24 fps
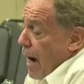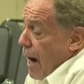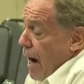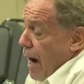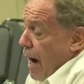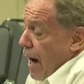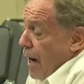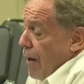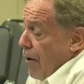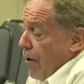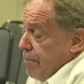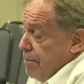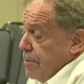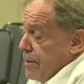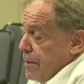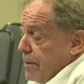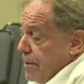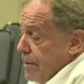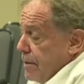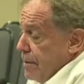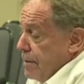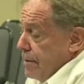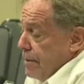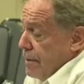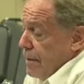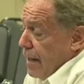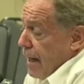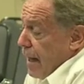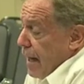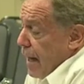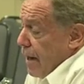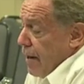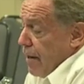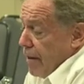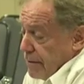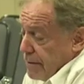I opted,
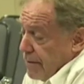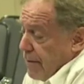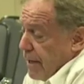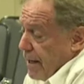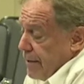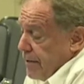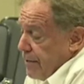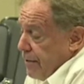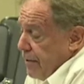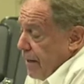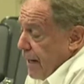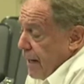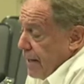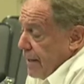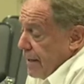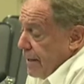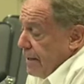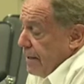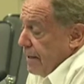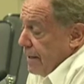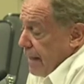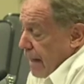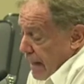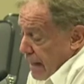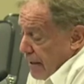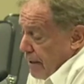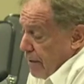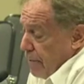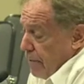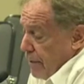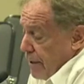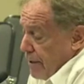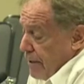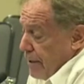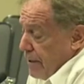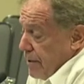on graduating
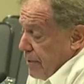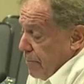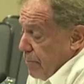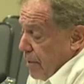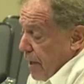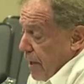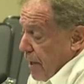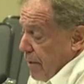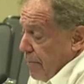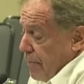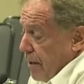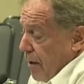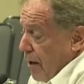with a diploma,